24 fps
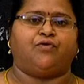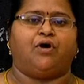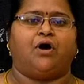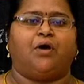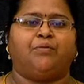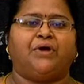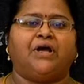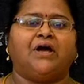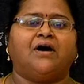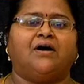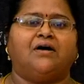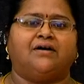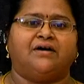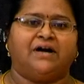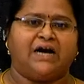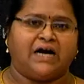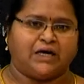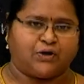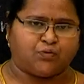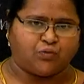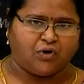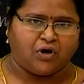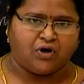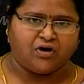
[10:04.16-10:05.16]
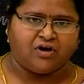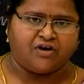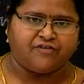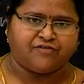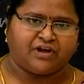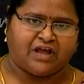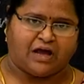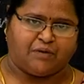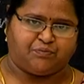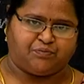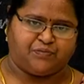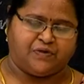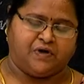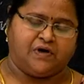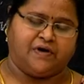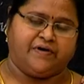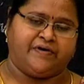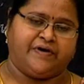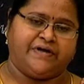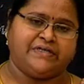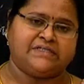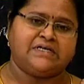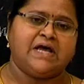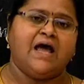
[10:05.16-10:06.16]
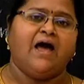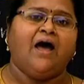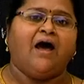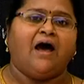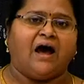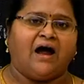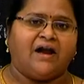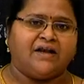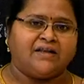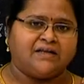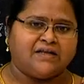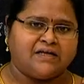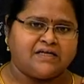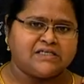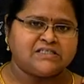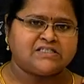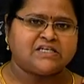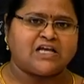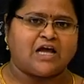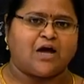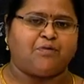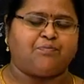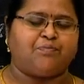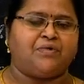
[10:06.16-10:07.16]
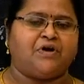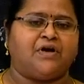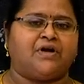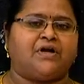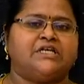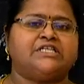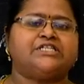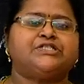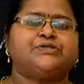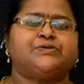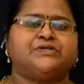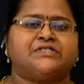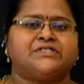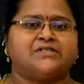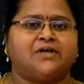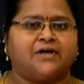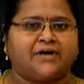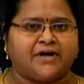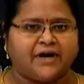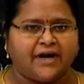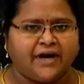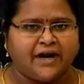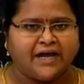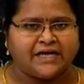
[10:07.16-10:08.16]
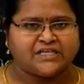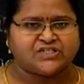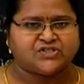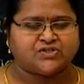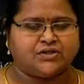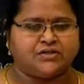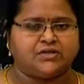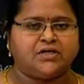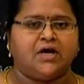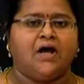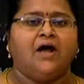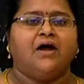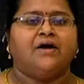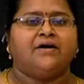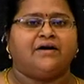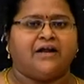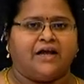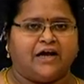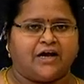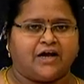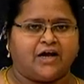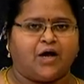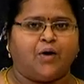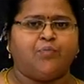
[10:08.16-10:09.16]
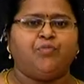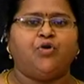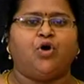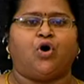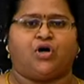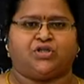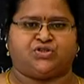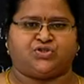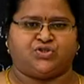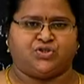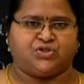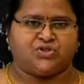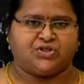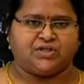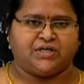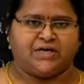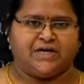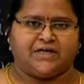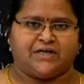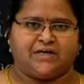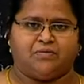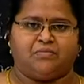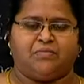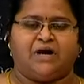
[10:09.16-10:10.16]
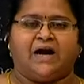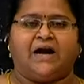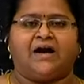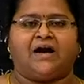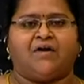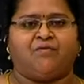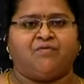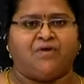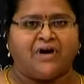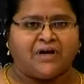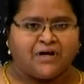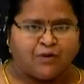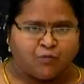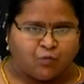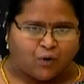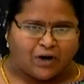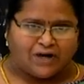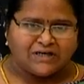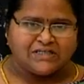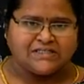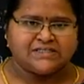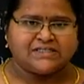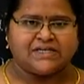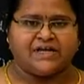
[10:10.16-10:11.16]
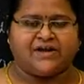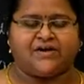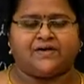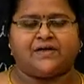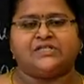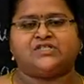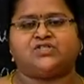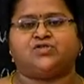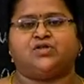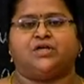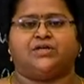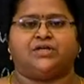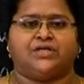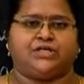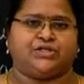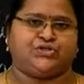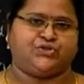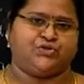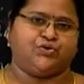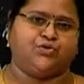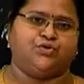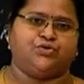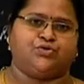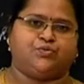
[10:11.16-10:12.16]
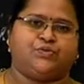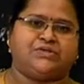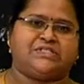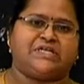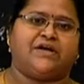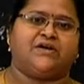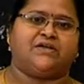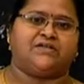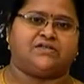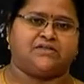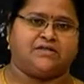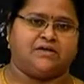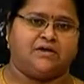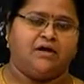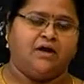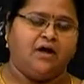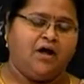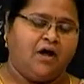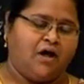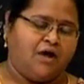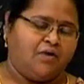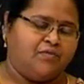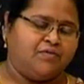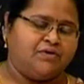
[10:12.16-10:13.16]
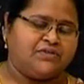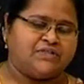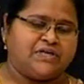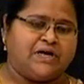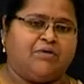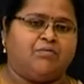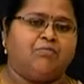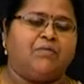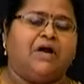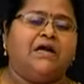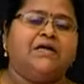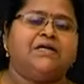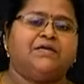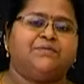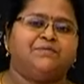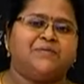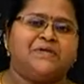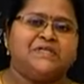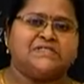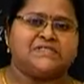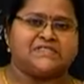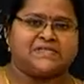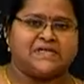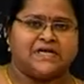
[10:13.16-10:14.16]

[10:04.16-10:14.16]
forming a network of capillaries, and these capillaries to a certain extent take up the oxygenated blood, and when once they reach the tissues which have multiple